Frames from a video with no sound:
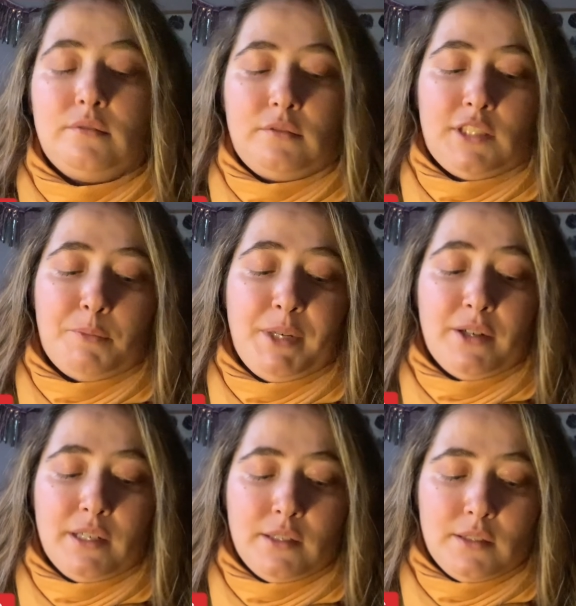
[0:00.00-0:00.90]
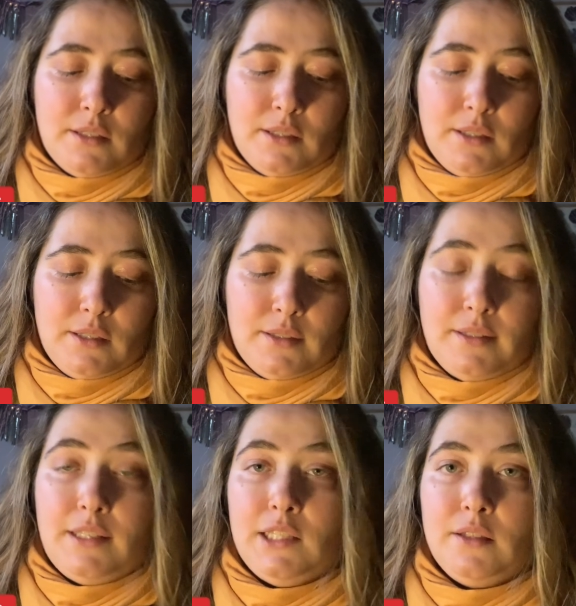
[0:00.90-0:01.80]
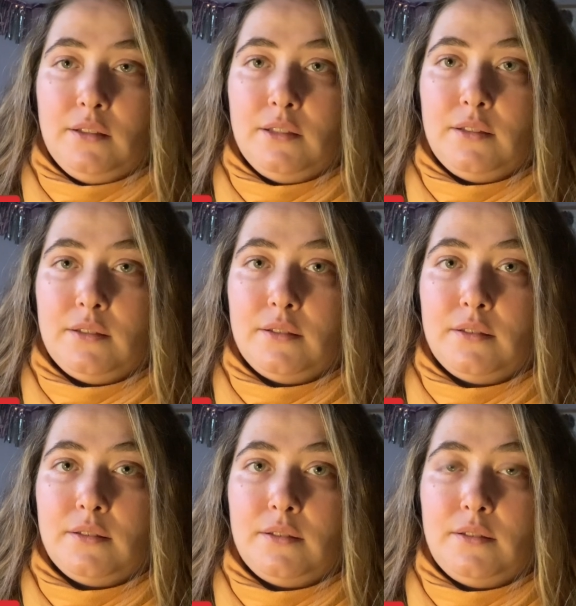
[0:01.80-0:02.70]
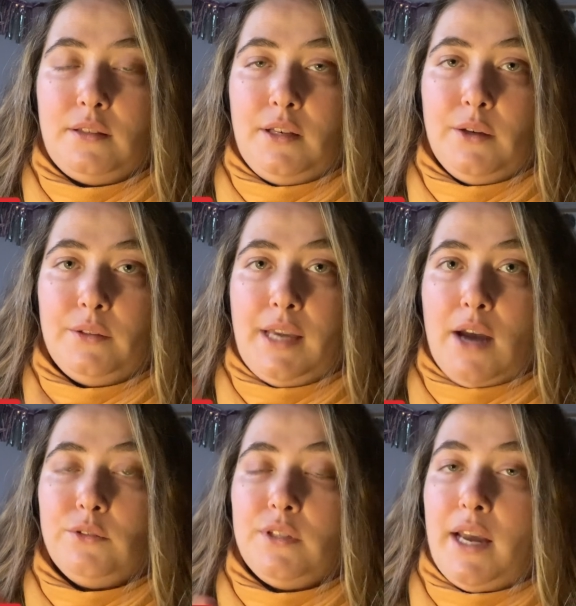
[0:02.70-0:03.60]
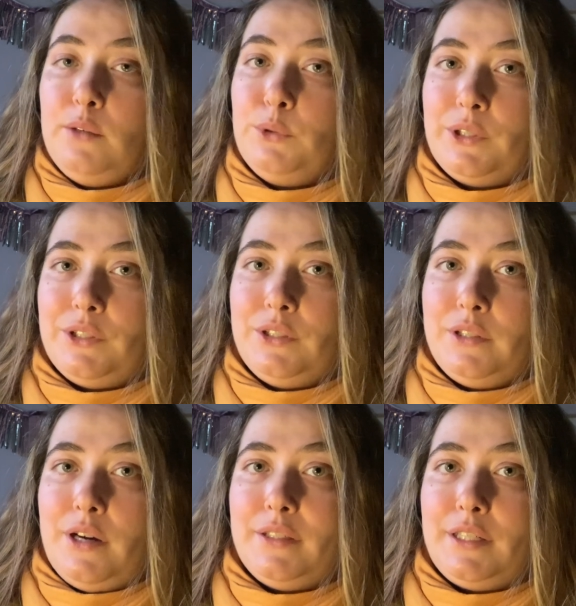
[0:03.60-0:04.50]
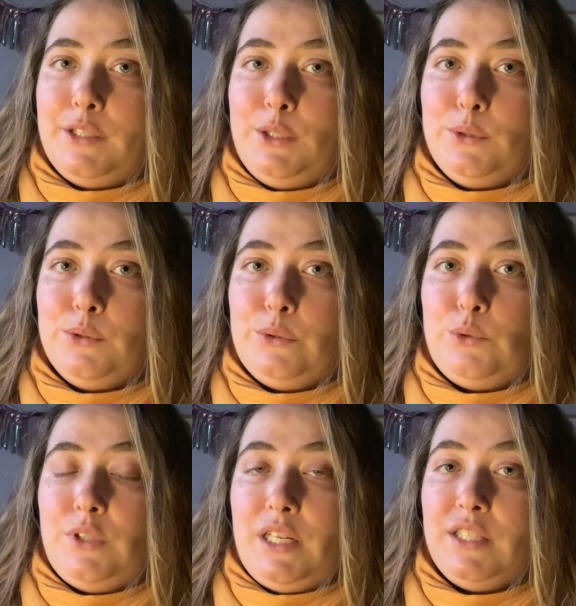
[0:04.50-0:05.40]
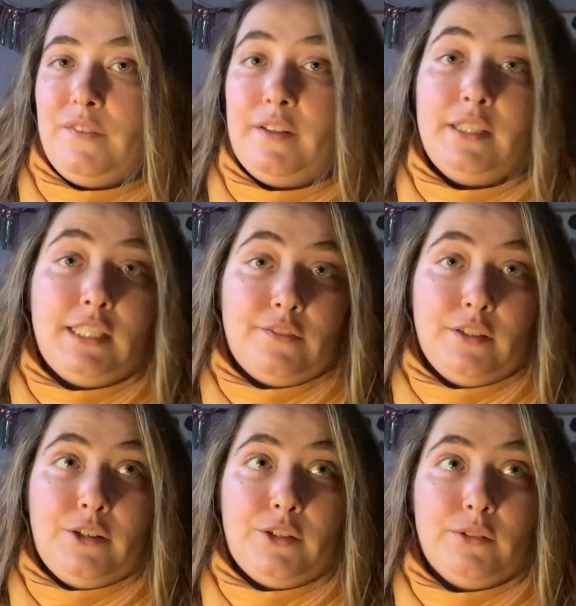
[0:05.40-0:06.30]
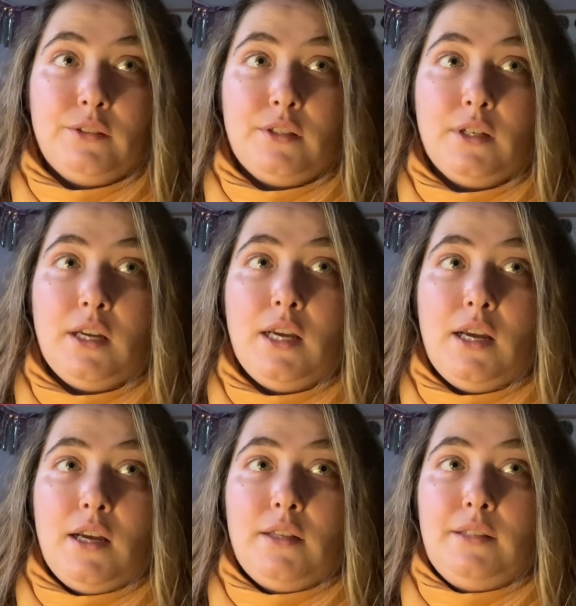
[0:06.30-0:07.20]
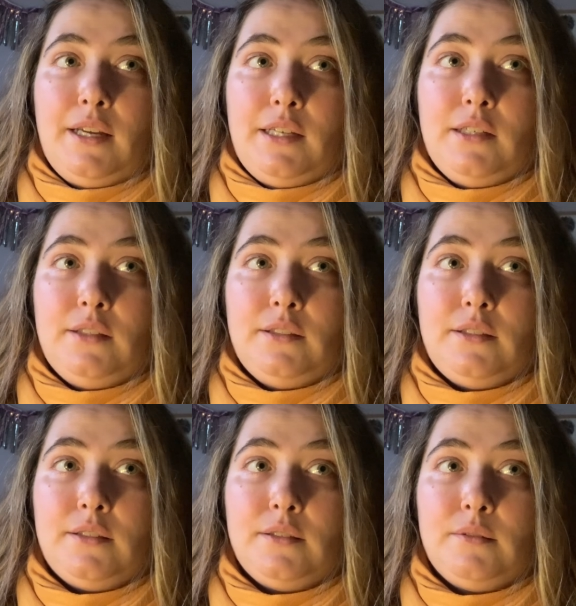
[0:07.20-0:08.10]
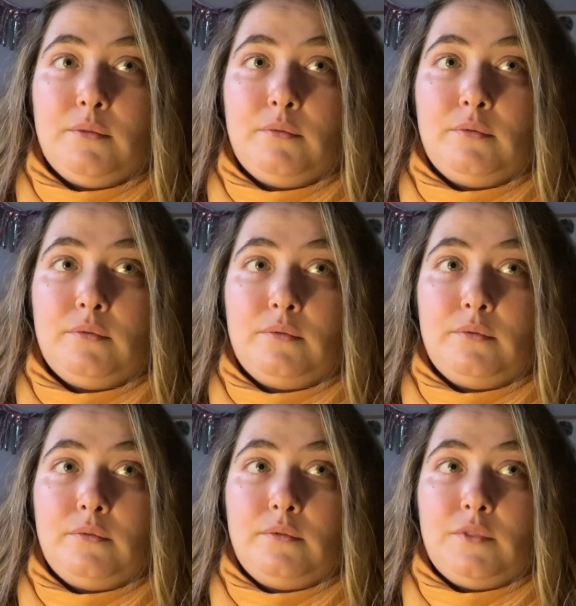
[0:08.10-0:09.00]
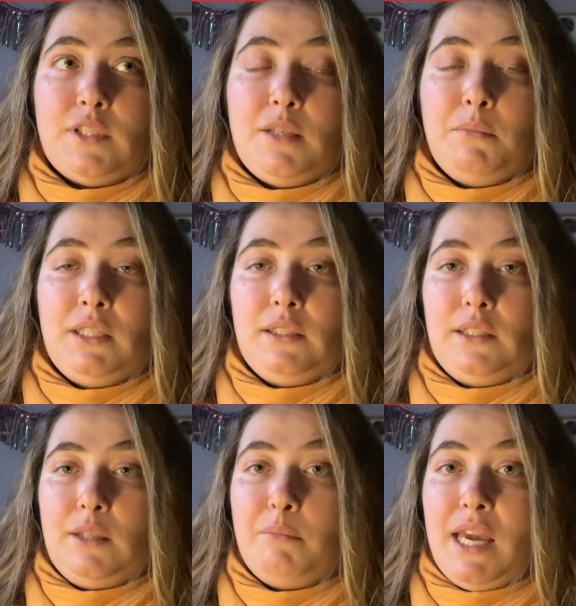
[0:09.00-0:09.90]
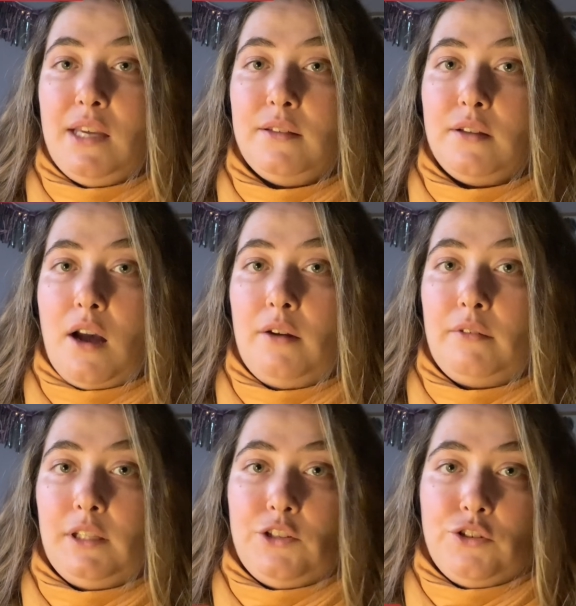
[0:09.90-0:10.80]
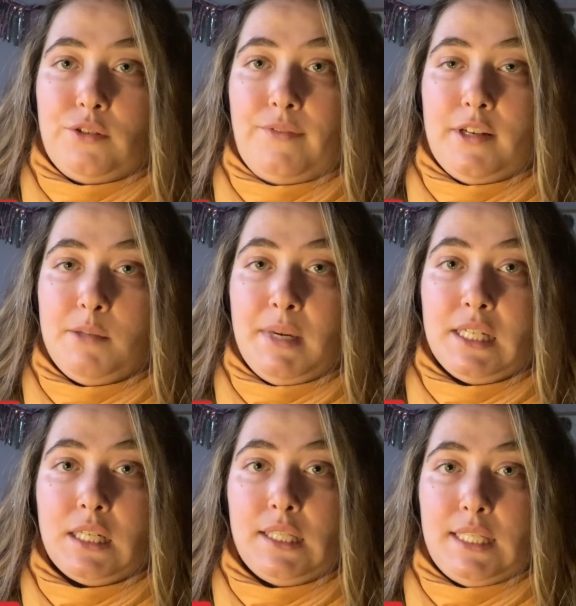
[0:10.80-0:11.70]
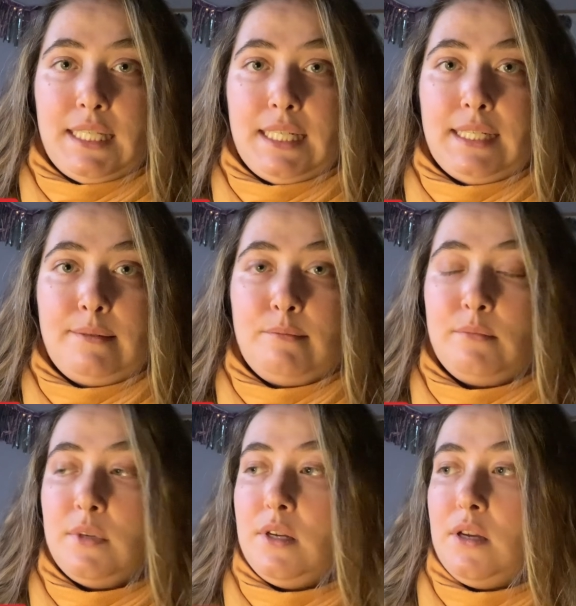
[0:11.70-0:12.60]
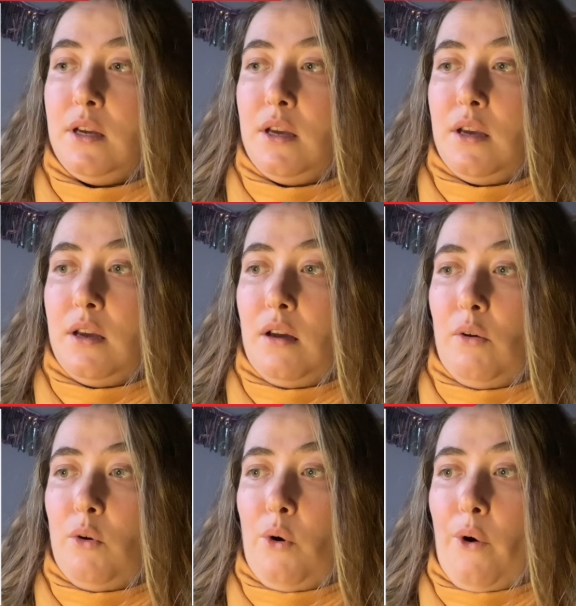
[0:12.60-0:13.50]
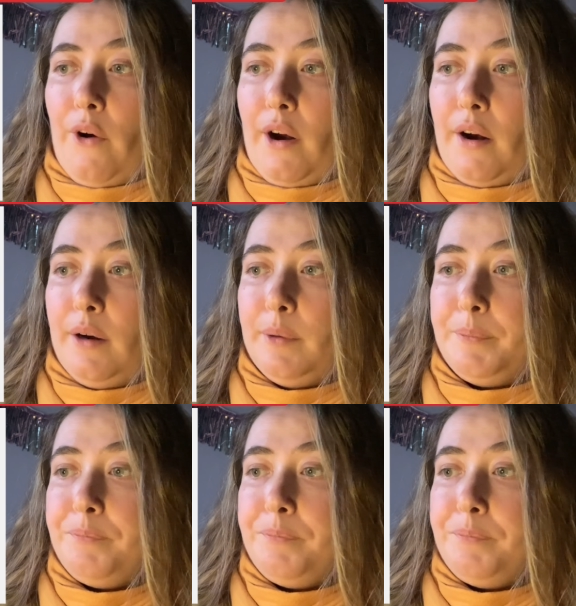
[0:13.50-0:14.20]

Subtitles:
experiences in, you know, the outside world, on our news, that is very difficult, that is seemingly based on religious fundamentalism, or